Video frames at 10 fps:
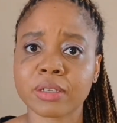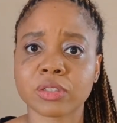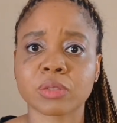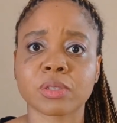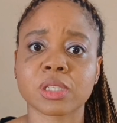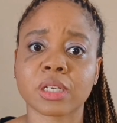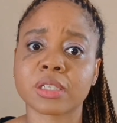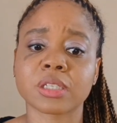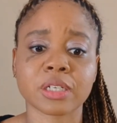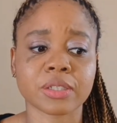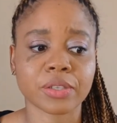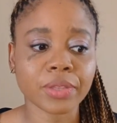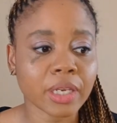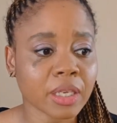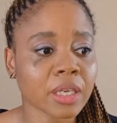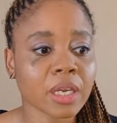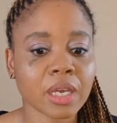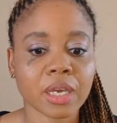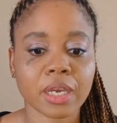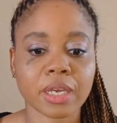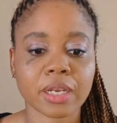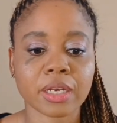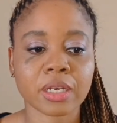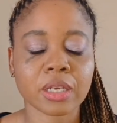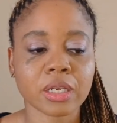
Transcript: because it was 1993 and,